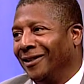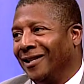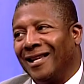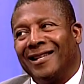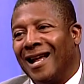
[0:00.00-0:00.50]

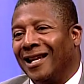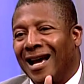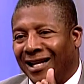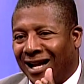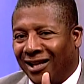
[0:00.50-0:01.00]
That's not
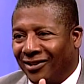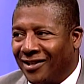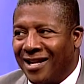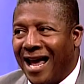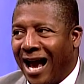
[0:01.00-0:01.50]
$9
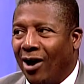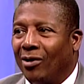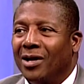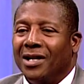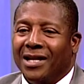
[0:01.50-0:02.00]

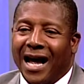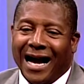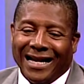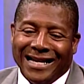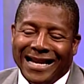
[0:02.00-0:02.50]
now.
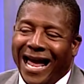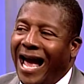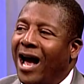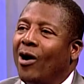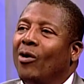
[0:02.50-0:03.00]
9
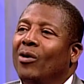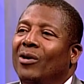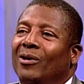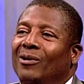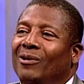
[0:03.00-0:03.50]
now
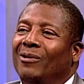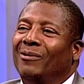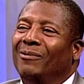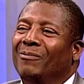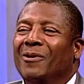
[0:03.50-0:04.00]

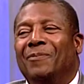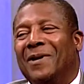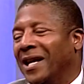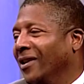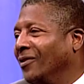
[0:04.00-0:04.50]
would
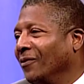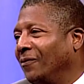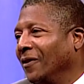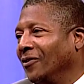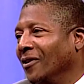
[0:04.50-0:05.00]
be
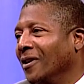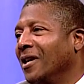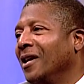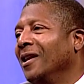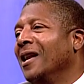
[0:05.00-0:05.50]
insufficient.
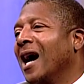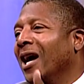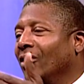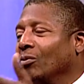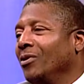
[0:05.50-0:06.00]

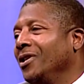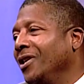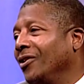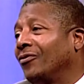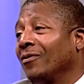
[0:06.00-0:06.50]
9 3
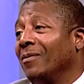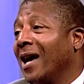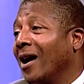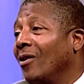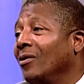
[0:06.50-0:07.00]
years from
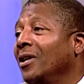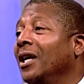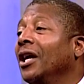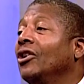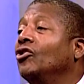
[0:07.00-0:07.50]
now
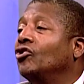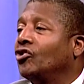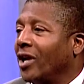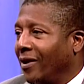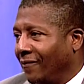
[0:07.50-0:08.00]
is
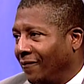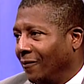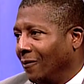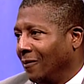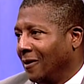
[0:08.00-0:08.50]

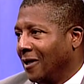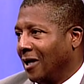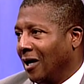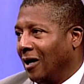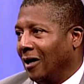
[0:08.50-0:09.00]
shameful.
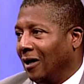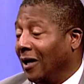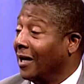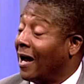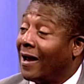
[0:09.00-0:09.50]

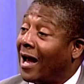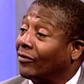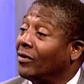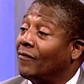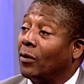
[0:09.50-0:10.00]
And I
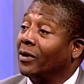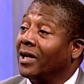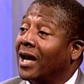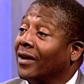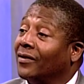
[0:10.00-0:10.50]
actually voted
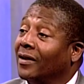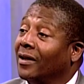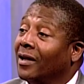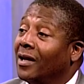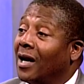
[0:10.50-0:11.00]
against it.
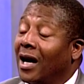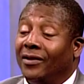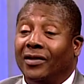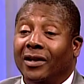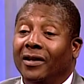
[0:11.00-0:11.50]
I
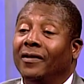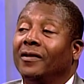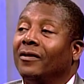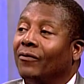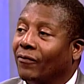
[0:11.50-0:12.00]
said, this
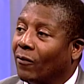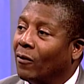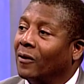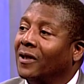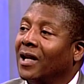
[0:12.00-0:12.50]
is a
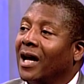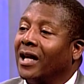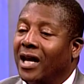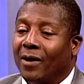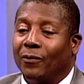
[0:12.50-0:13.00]
fraud that I
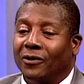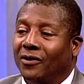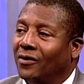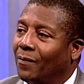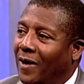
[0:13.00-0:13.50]
can't
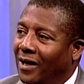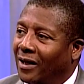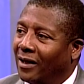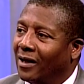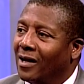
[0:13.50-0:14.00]
participate
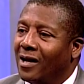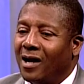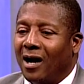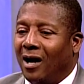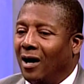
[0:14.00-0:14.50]
in.
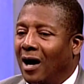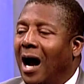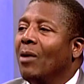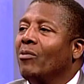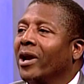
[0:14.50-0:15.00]

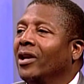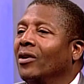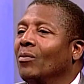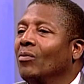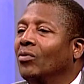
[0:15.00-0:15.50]
I'm ready
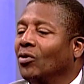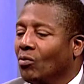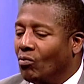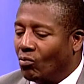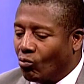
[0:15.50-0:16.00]

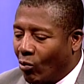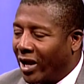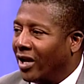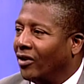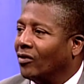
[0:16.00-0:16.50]
to
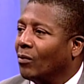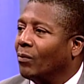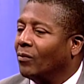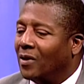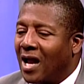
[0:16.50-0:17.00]
raise the
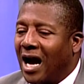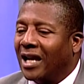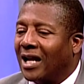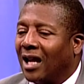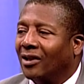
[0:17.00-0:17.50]

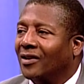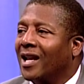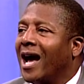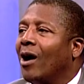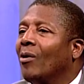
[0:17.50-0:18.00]
$9
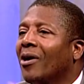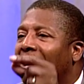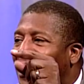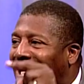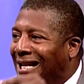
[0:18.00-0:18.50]
an hour
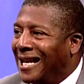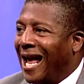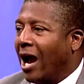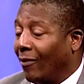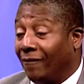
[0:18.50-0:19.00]

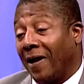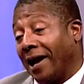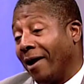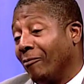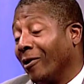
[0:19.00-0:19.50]
now. In fact,
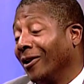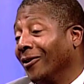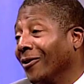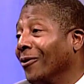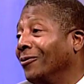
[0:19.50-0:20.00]
I'm ready
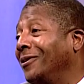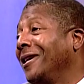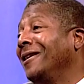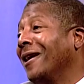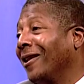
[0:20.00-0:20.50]
to go
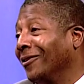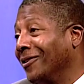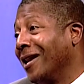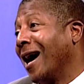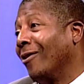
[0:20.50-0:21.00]
$10
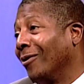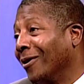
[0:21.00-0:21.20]
an hour.